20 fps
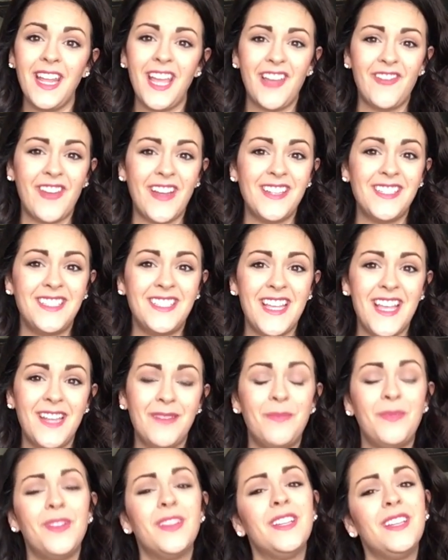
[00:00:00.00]
If I
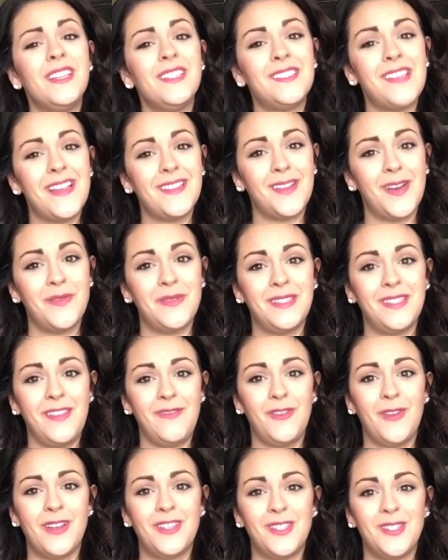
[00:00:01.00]
did, please, as always,
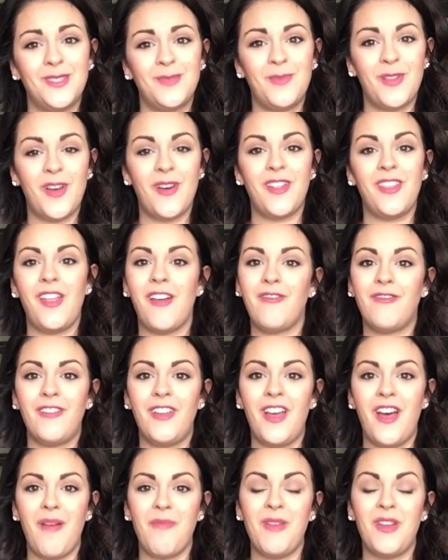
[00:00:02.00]
leave questions below. I love
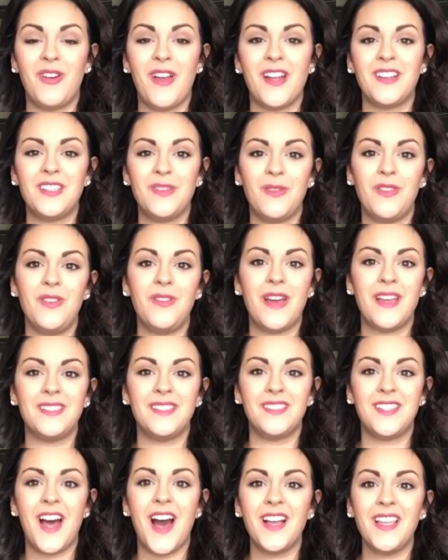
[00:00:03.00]
interacting with you guys
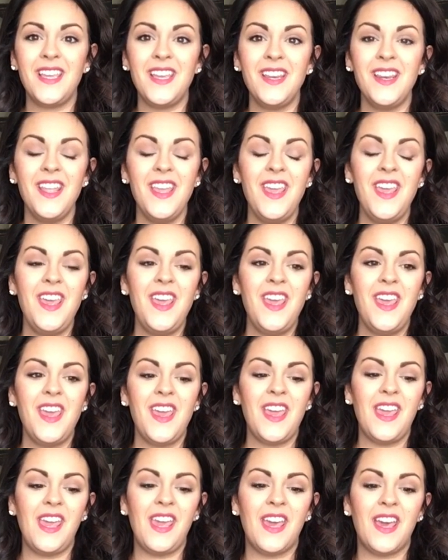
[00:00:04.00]
and talking,
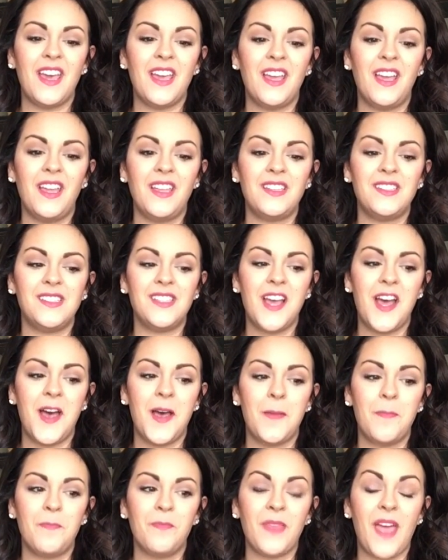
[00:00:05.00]
and
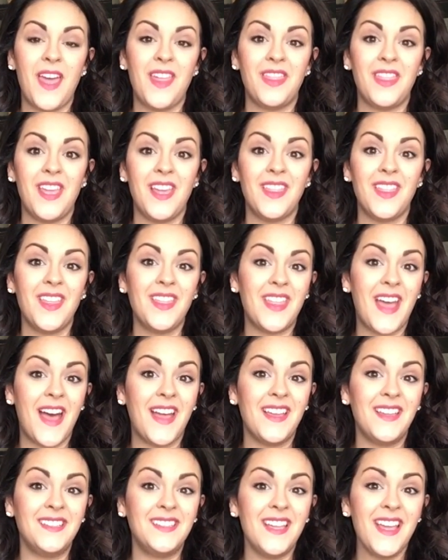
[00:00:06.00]
I think
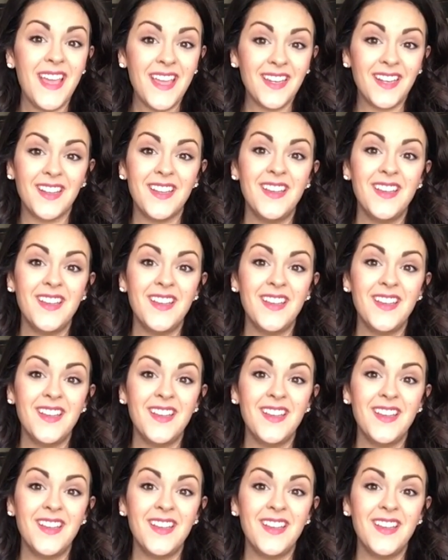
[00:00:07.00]
that is it.